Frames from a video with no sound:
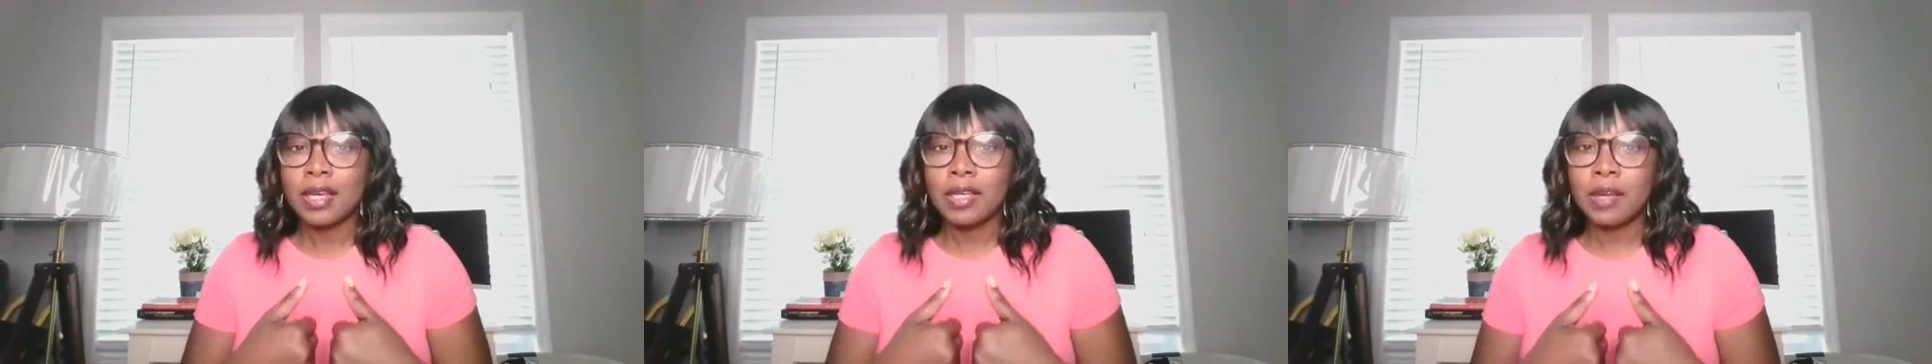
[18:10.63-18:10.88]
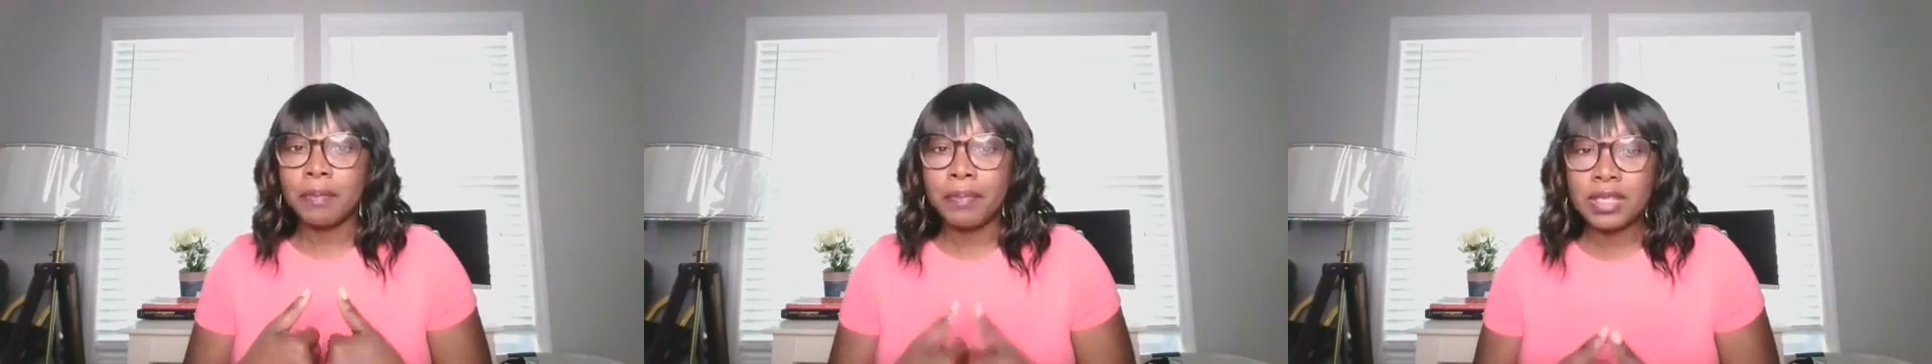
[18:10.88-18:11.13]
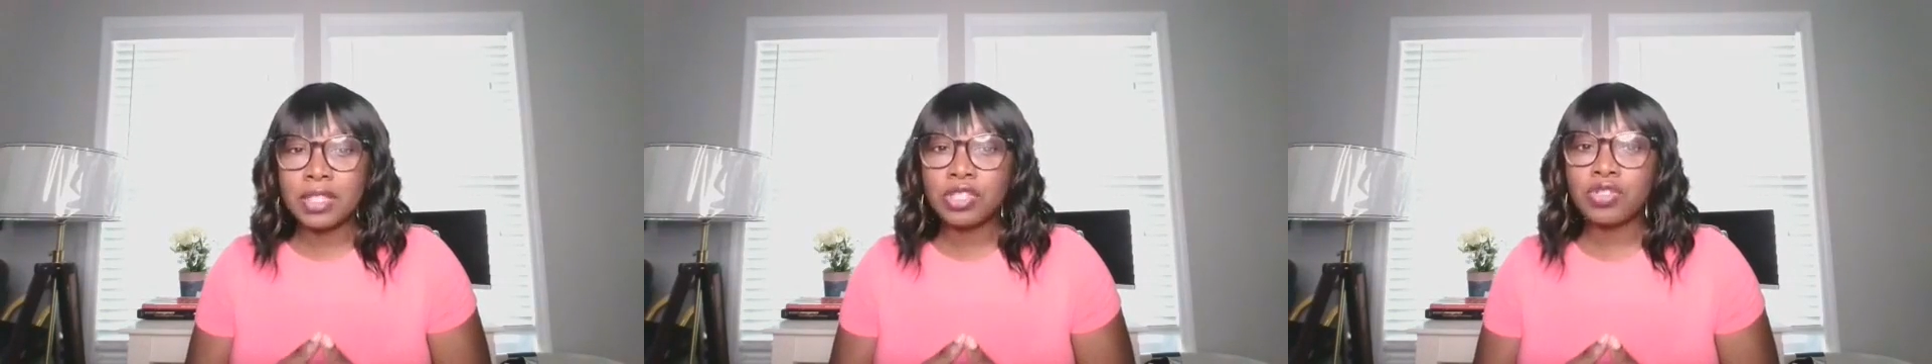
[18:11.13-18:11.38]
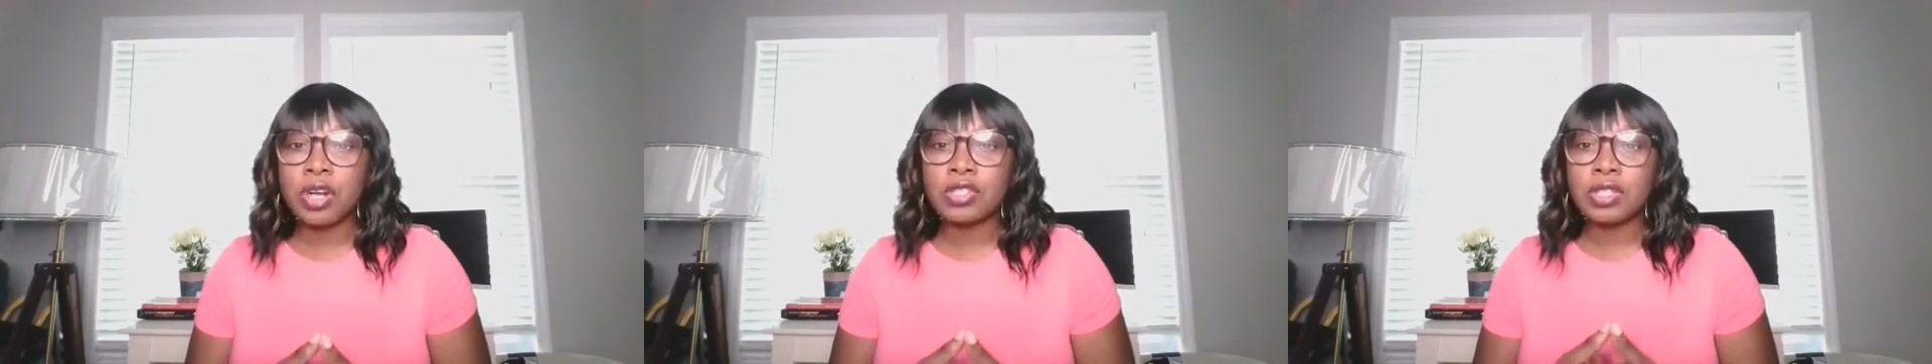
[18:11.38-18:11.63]
Your business
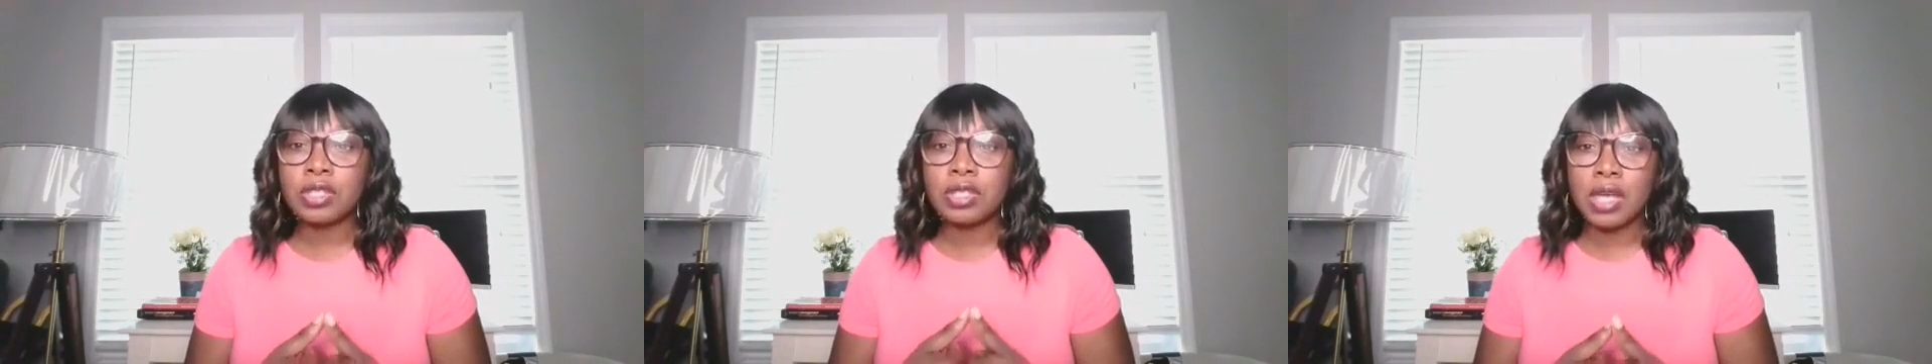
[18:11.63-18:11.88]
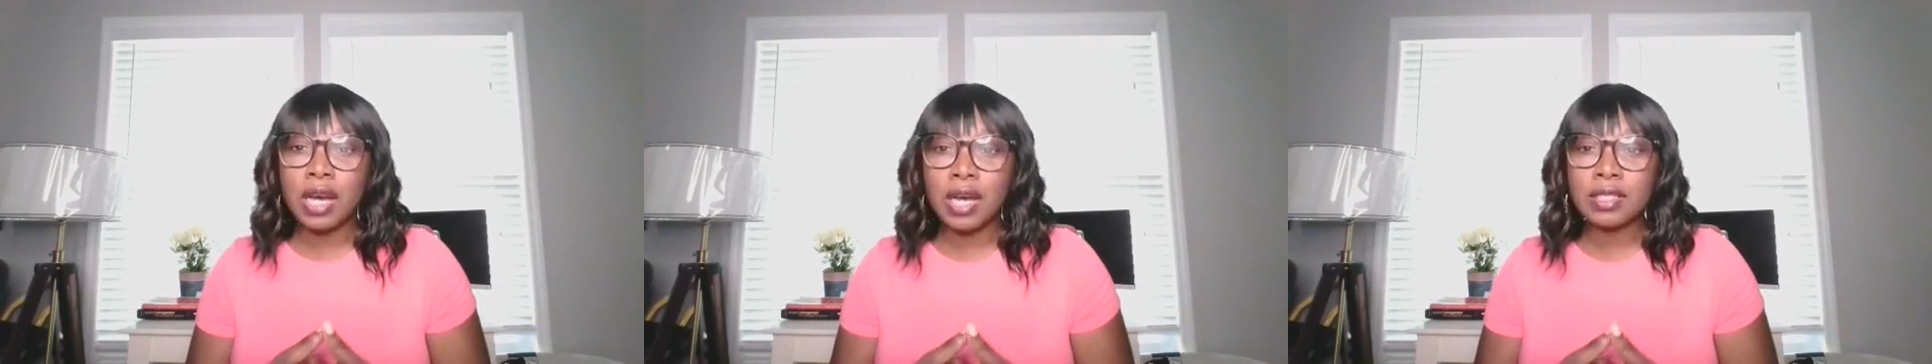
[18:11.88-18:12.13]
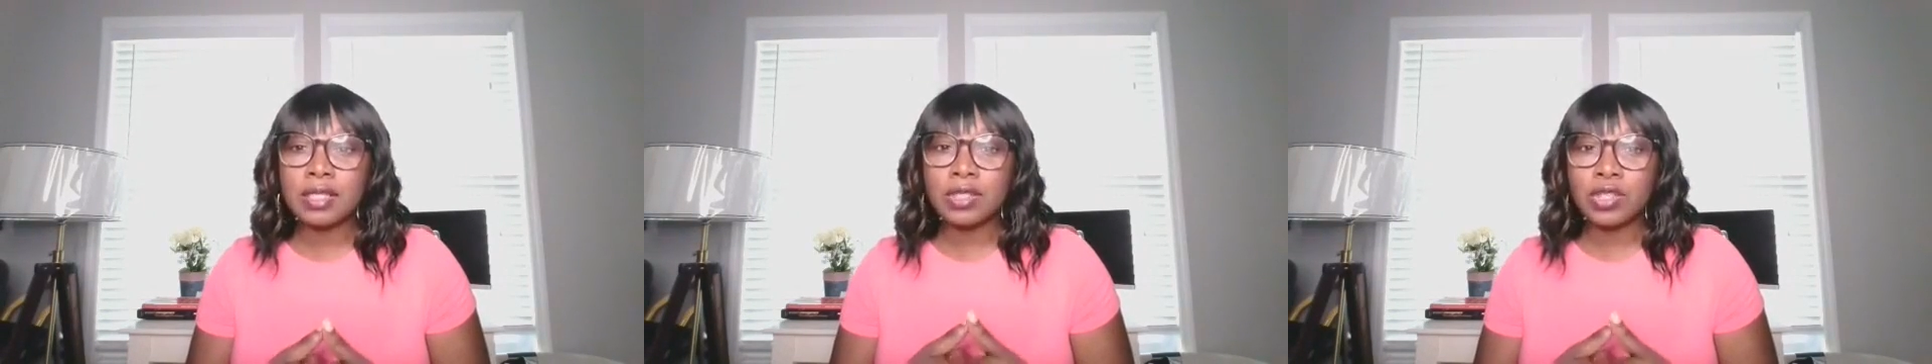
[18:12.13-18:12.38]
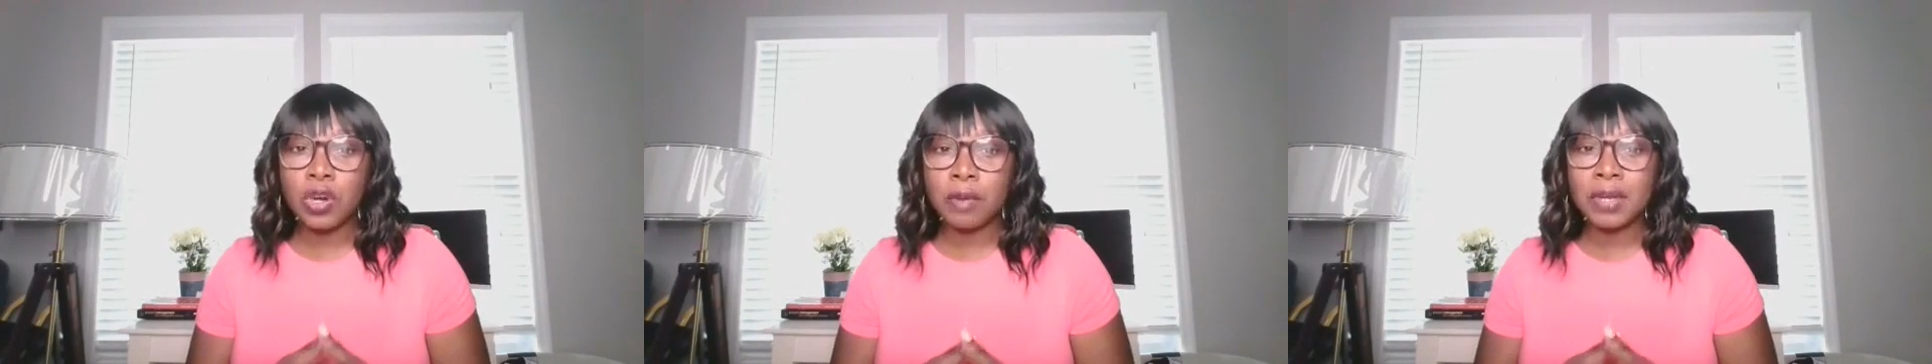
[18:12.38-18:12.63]
structure does
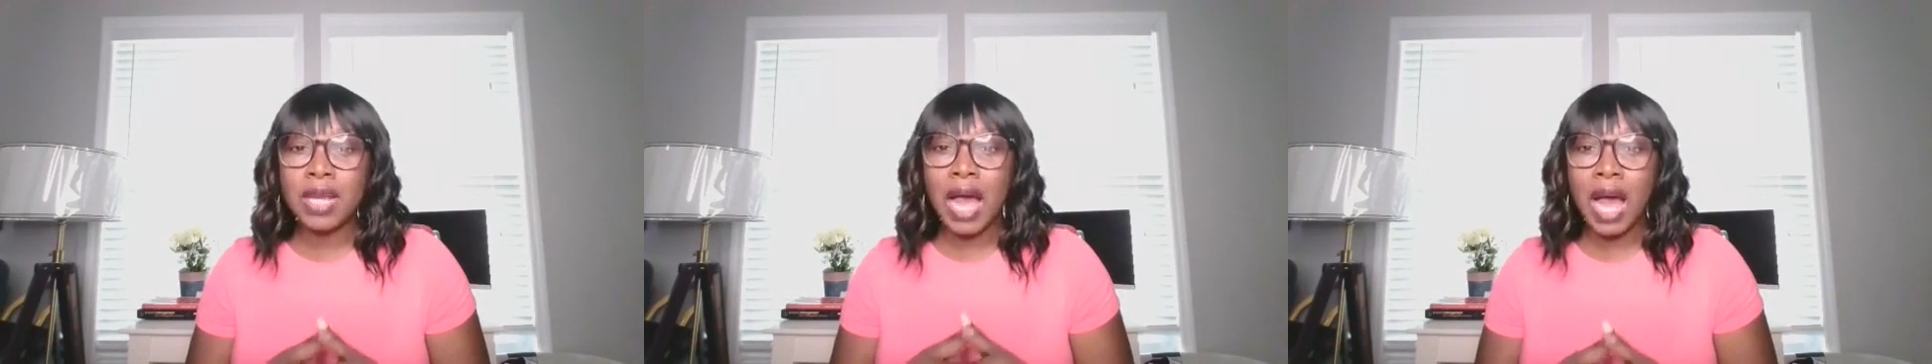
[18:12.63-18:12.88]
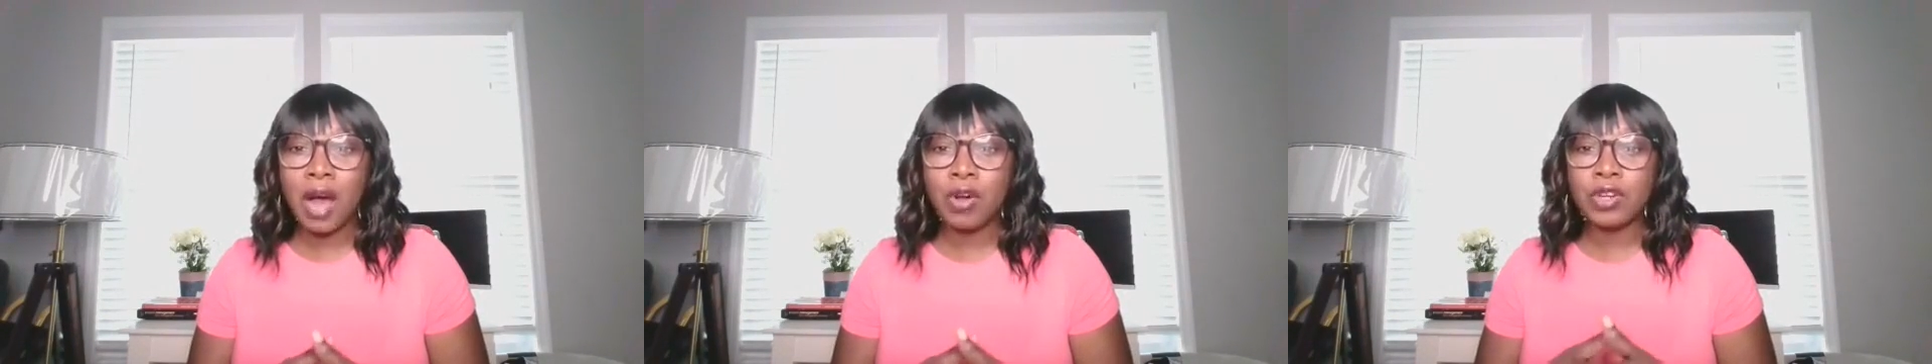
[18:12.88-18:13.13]
determine how